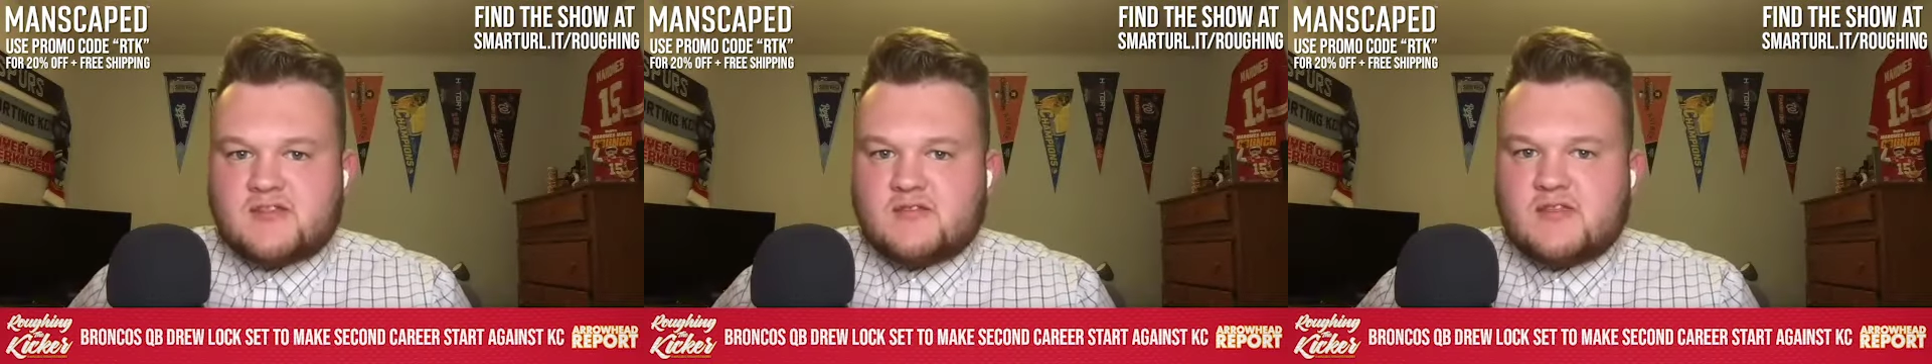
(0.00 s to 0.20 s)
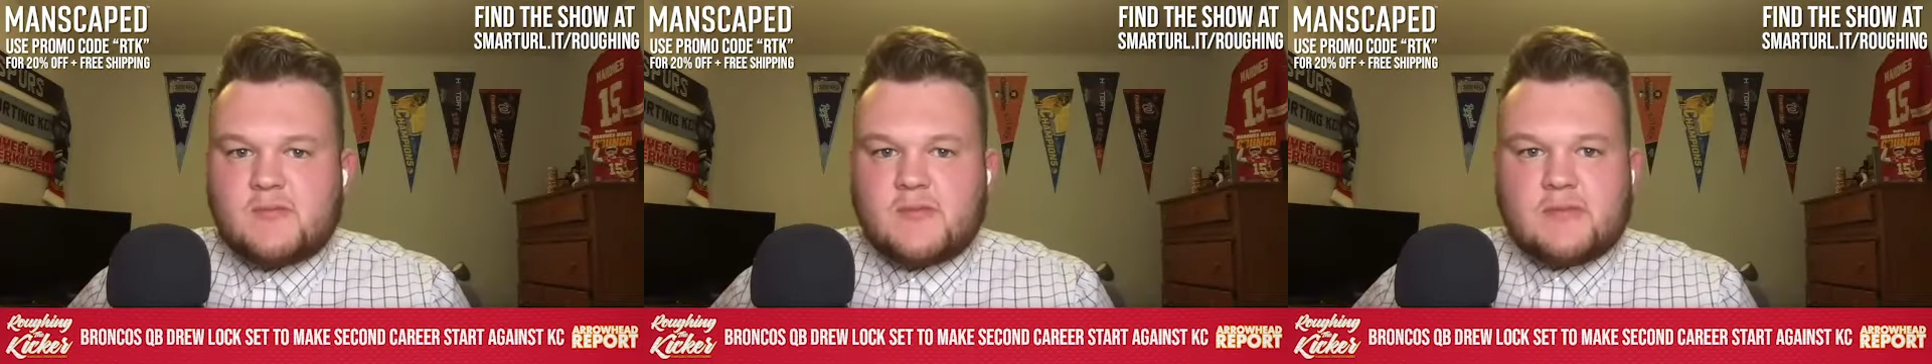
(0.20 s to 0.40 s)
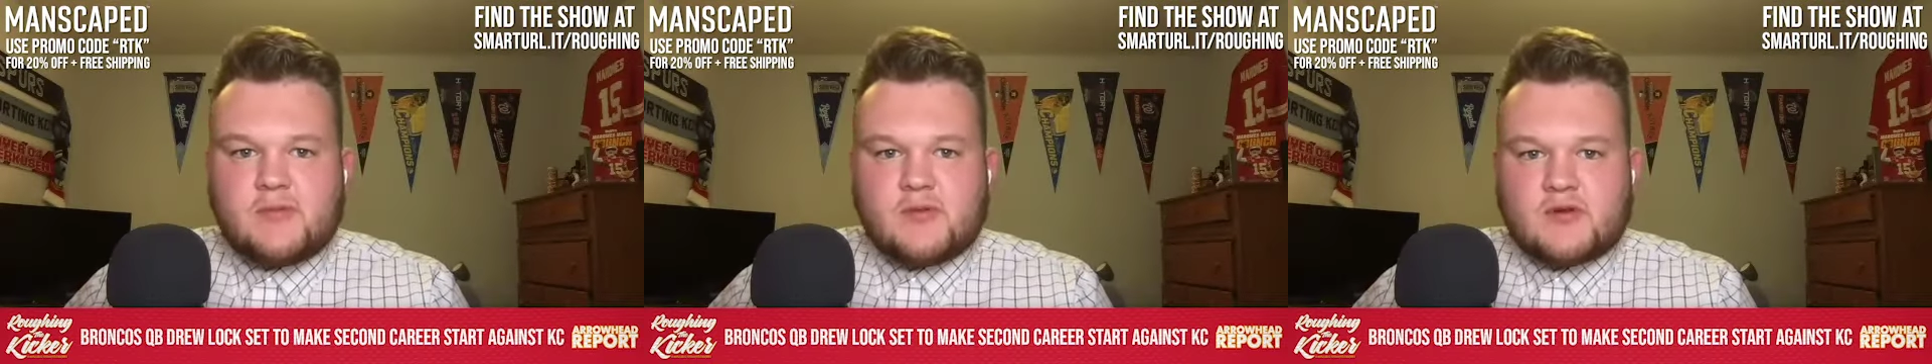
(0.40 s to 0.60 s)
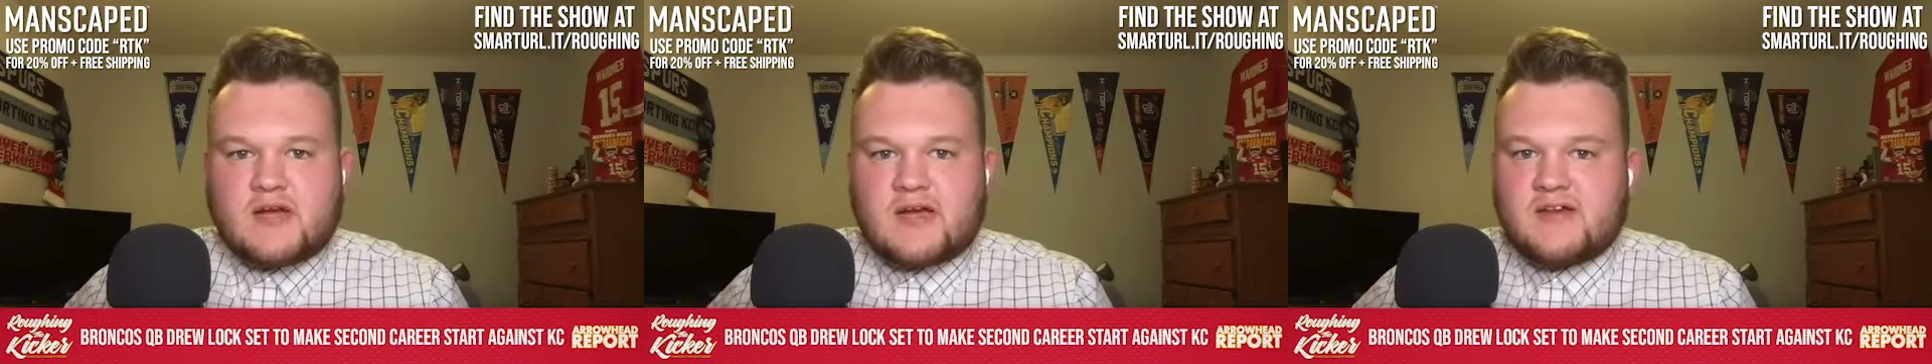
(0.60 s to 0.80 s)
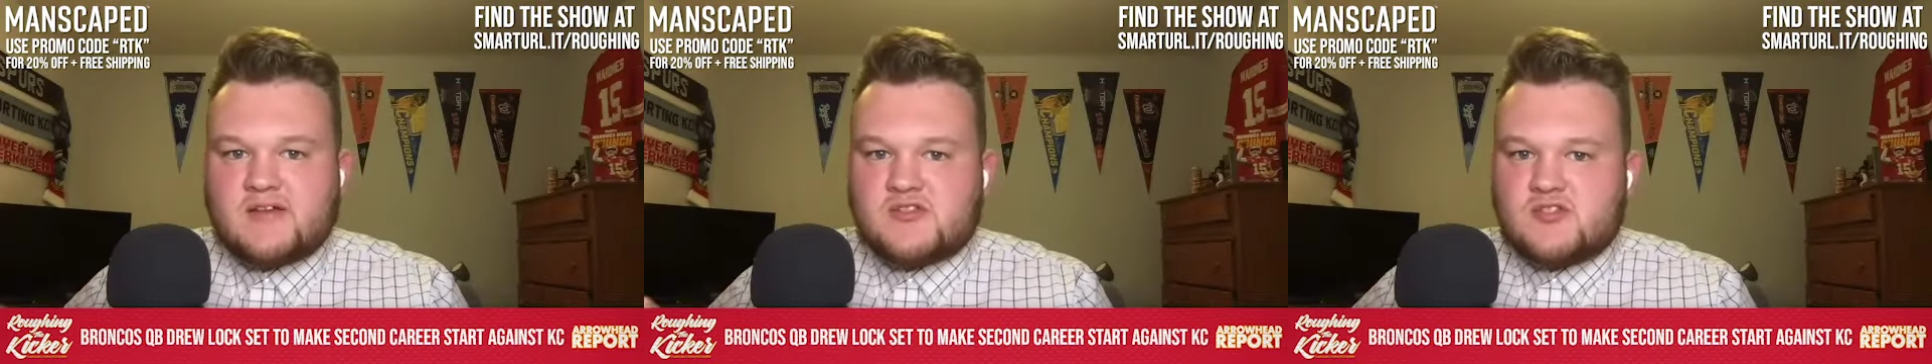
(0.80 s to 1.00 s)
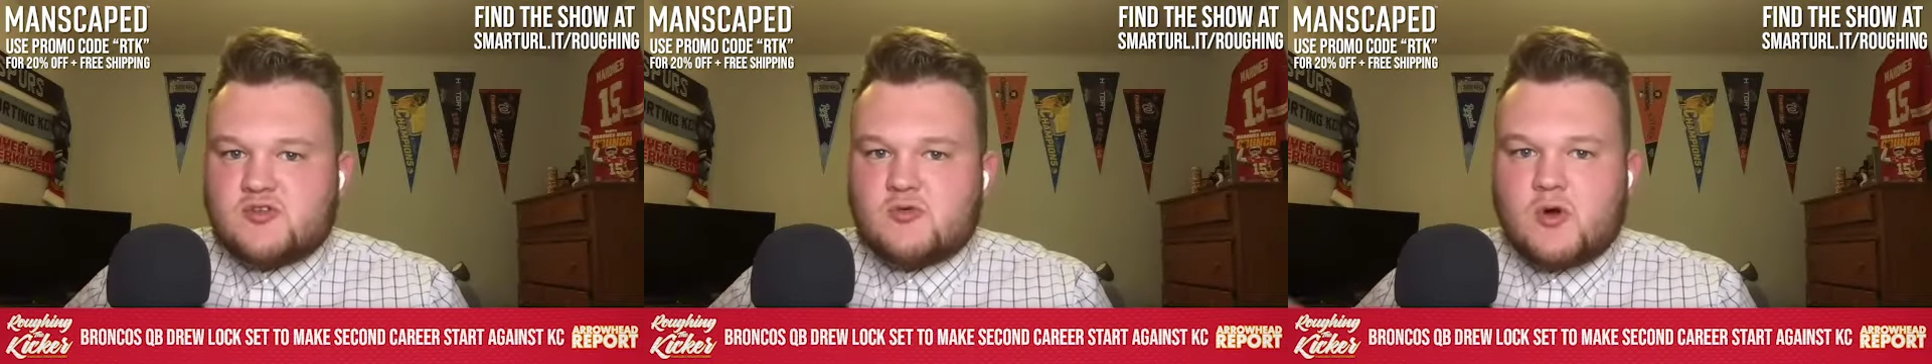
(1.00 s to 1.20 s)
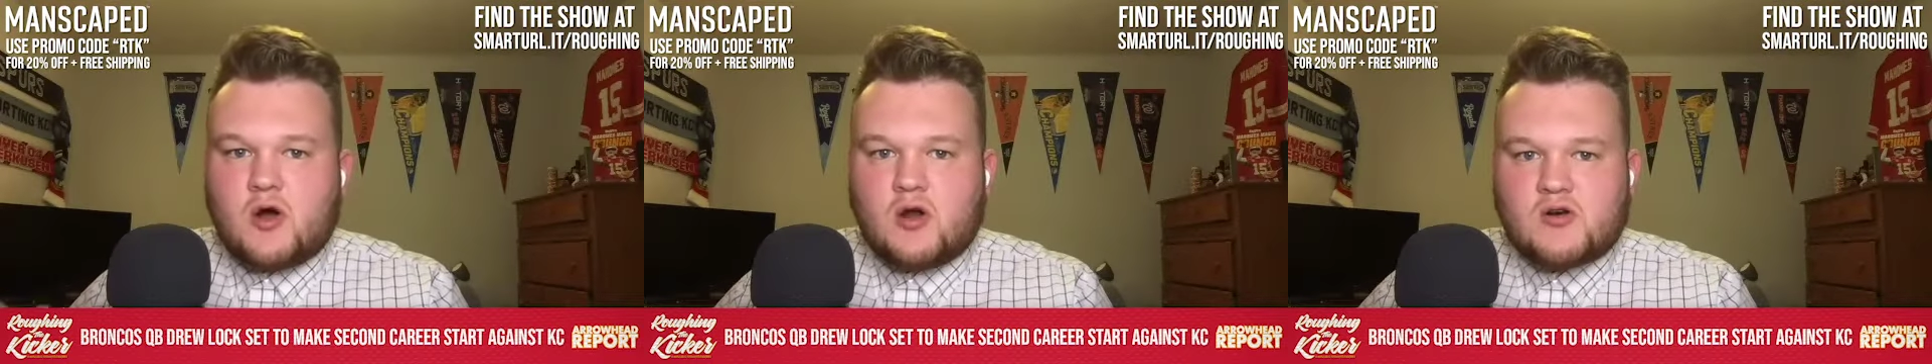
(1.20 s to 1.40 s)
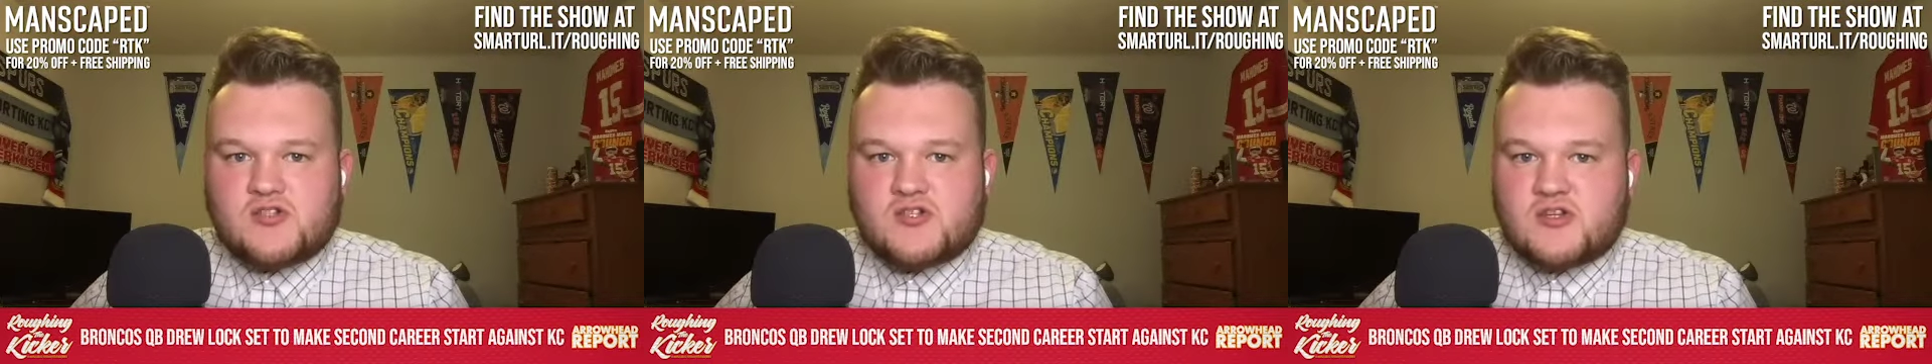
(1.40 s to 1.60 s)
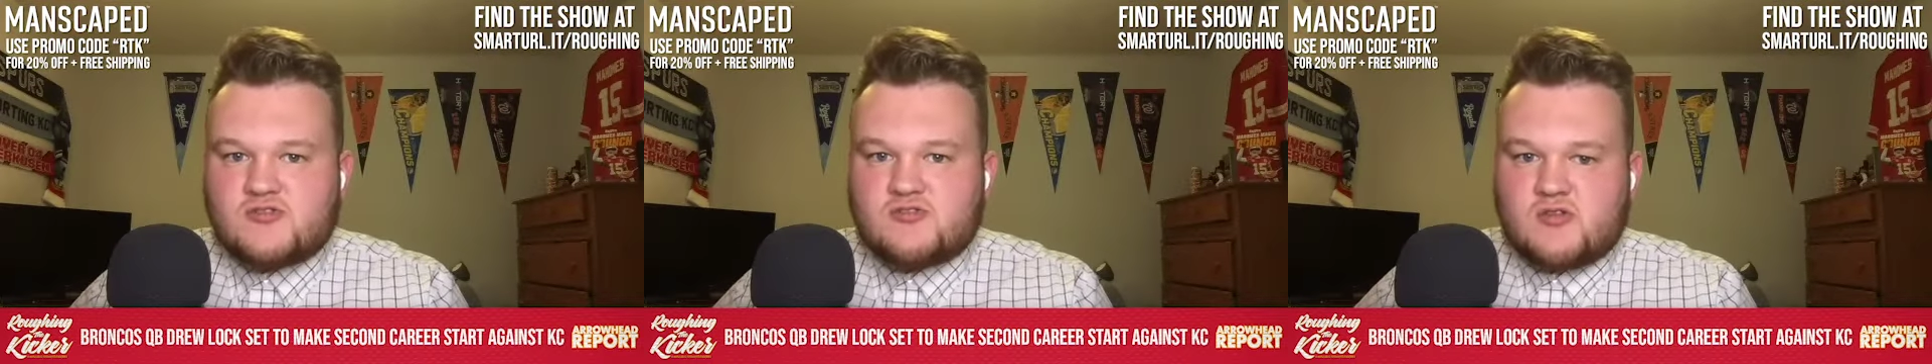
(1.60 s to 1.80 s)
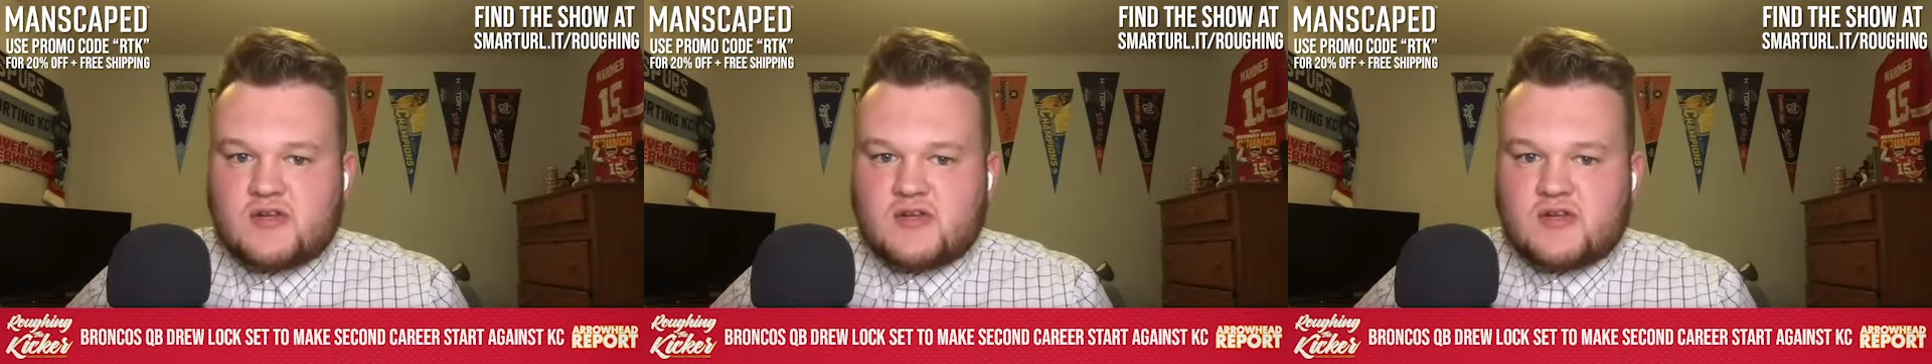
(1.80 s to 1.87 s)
Do you think people are kind of too harsh on Drew?